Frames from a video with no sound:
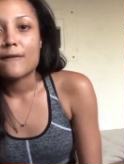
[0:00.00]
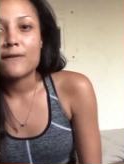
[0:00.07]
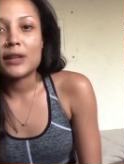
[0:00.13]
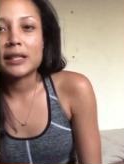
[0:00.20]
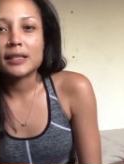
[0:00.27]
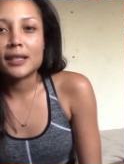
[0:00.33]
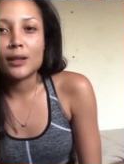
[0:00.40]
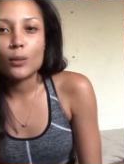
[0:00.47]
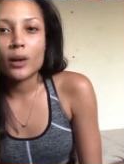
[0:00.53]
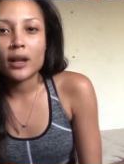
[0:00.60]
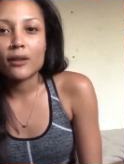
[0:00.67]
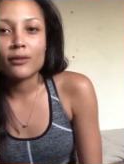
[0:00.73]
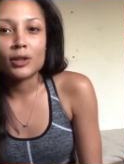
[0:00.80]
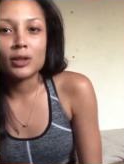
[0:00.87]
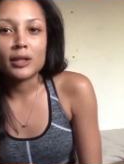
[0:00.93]
fixing
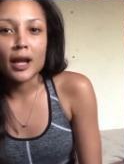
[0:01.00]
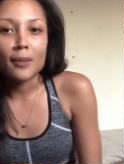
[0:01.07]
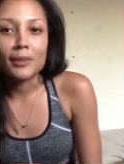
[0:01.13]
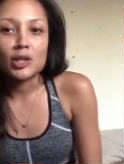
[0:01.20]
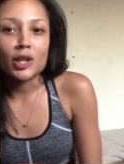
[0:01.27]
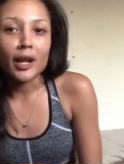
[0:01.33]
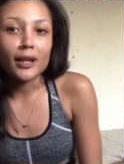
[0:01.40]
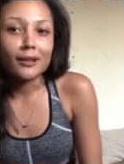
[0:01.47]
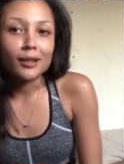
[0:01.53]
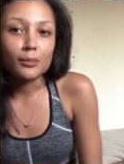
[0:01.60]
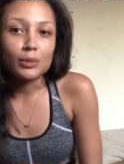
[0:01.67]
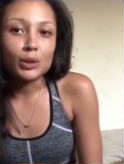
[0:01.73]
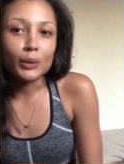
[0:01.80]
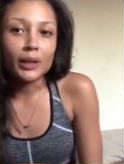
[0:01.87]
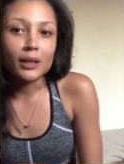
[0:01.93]
whatever damage I end
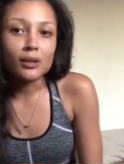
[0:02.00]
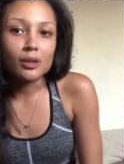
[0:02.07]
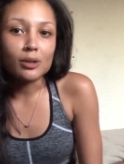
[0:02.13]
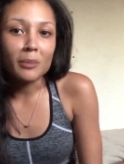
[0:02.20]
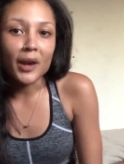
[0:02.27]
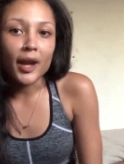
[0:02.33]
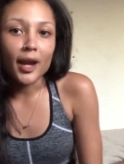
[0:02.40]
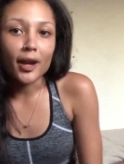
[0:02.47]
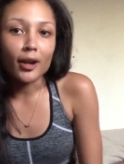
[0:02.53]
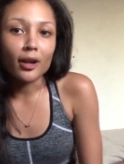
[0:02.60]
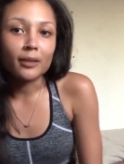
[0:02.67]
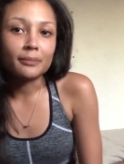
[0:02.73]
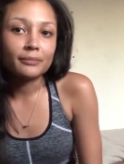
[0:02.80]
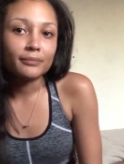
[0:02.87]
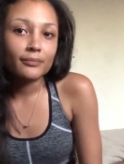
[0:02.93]
up doing to my
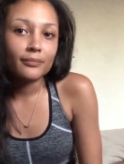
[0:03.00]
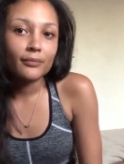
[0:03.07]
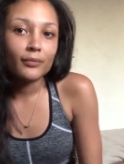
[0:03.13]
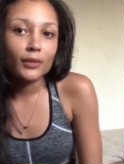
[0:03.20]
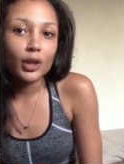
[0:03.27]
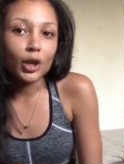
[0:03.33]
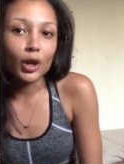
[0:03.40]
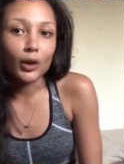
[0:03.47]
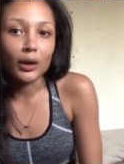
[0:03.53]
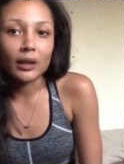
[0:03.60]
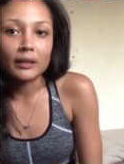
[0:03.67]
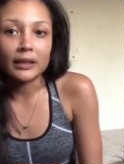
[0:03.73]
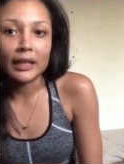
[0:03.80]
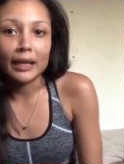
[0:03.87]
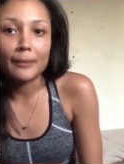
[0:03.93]
hair
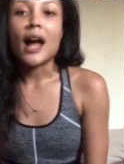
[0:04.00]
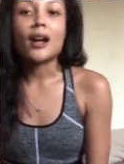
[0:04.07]
currently.